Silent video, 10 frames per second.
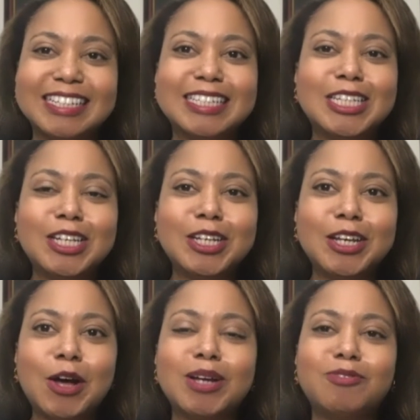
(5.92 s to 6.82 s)

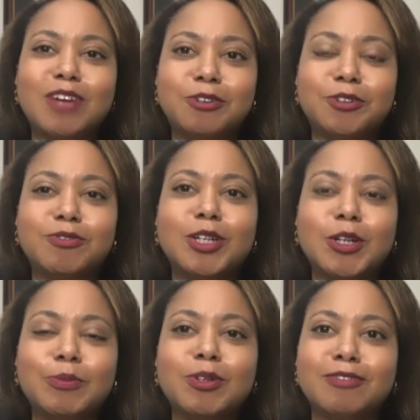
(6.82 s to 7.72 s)
CEO and founder of the
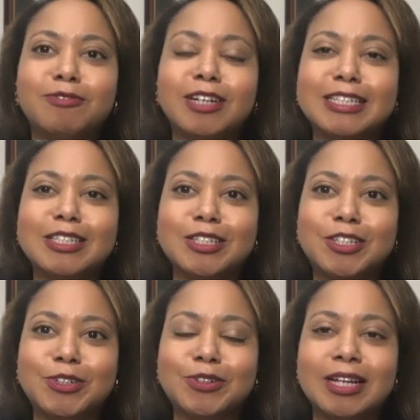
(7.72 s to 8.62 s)
Global Liver
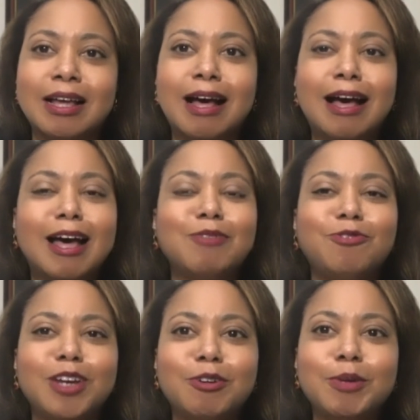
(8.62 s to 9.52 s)
Institute. I'm
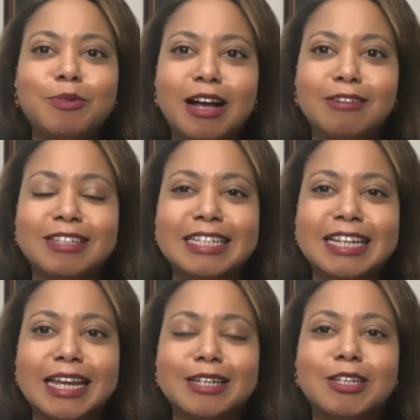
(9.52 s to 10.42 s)
very proud
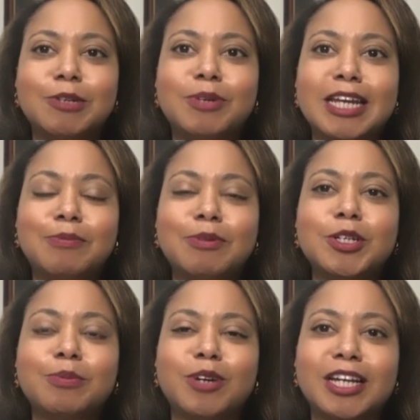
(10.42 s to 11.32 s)
today to be able
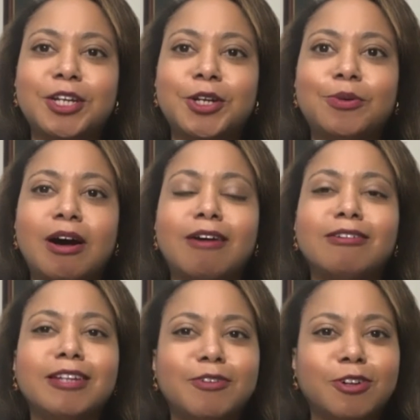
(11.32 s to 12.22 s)
to bring you our
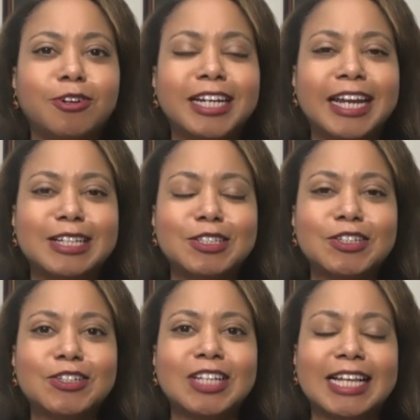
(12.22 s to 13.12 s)
liver
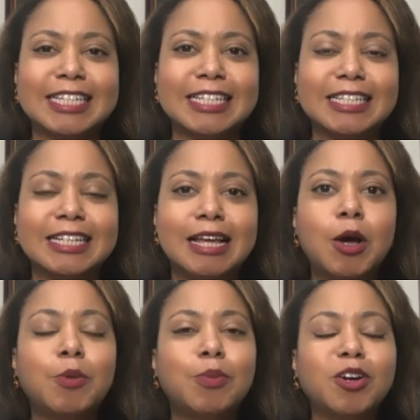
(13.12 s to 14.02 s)
cancer lessons,
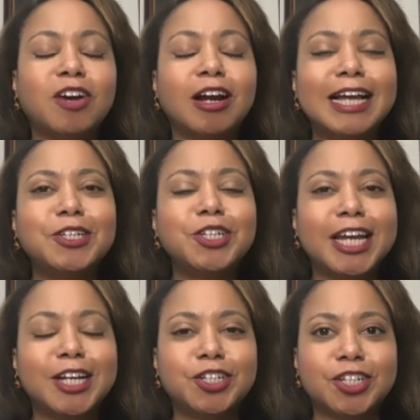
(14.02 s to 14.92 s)
part of our
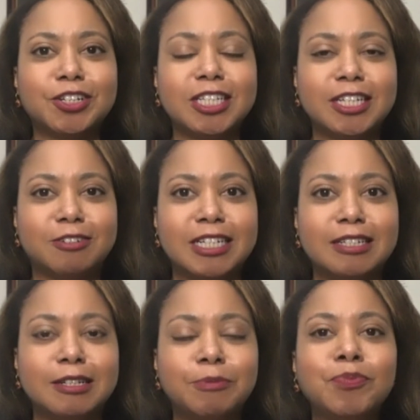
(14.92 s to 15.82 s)
educational
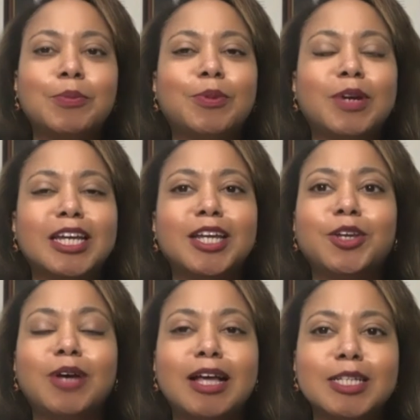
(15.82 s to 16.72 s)
series, bringing
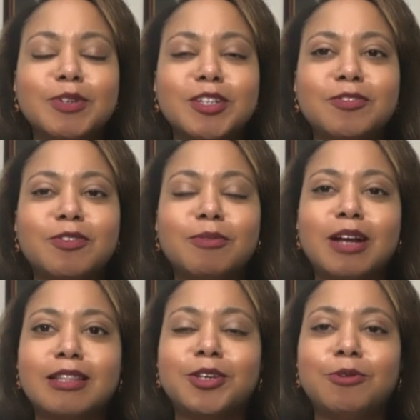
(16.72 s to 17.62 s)
you experts from
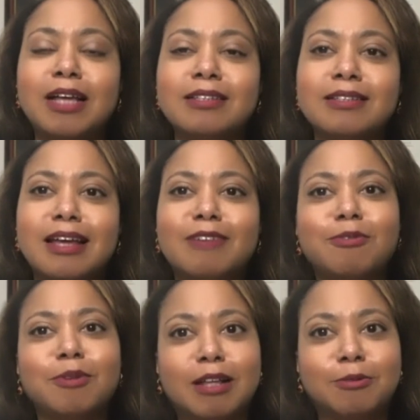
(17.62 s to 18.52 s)
around the US and
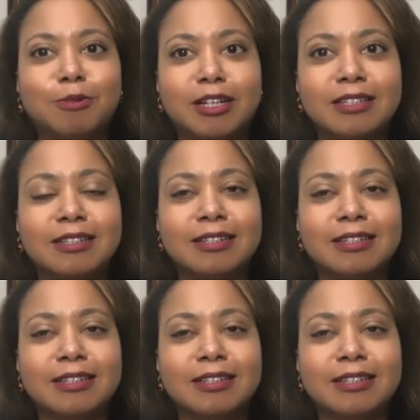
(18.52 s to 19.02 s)
from around the world.